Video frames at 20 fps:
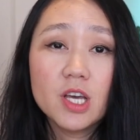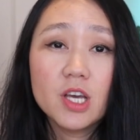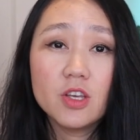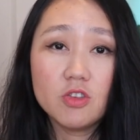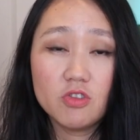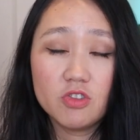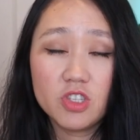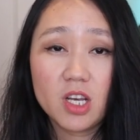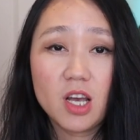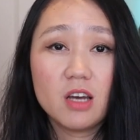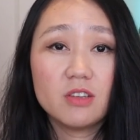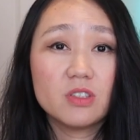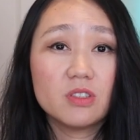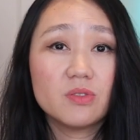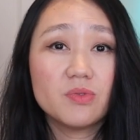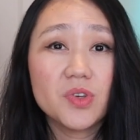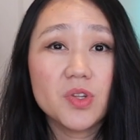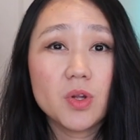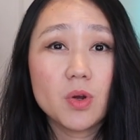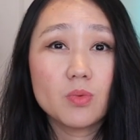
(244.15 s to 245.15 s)
You check out
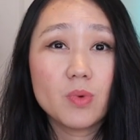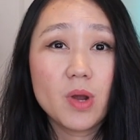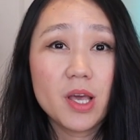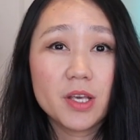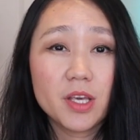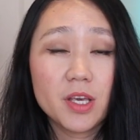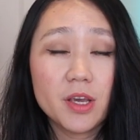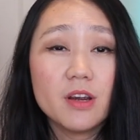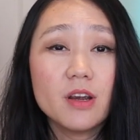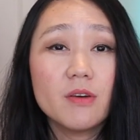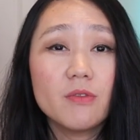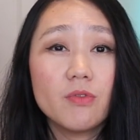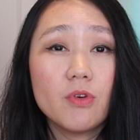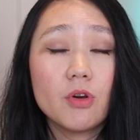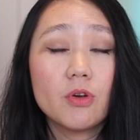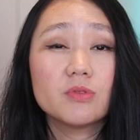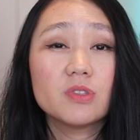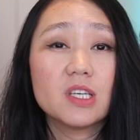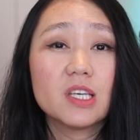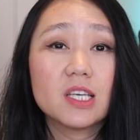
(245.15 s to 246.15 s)
this video right here and
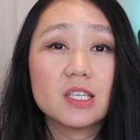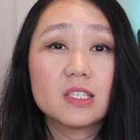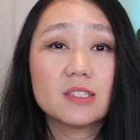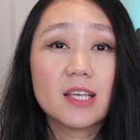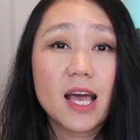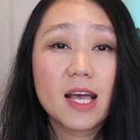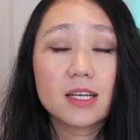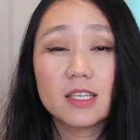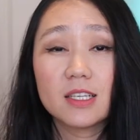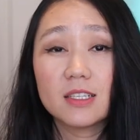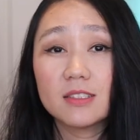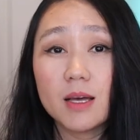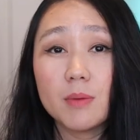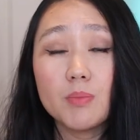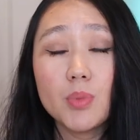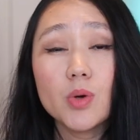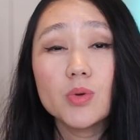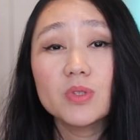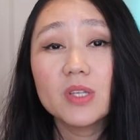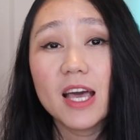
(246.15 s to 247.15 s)
follow the exact
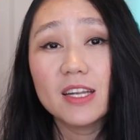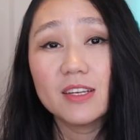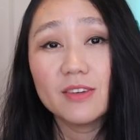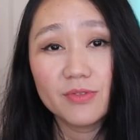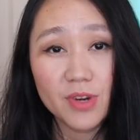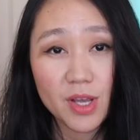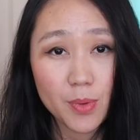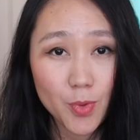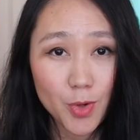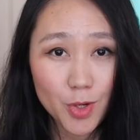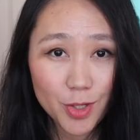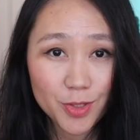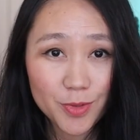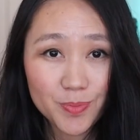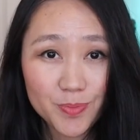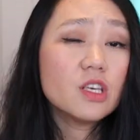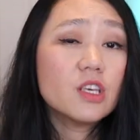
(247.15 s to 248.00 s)
examples and framework.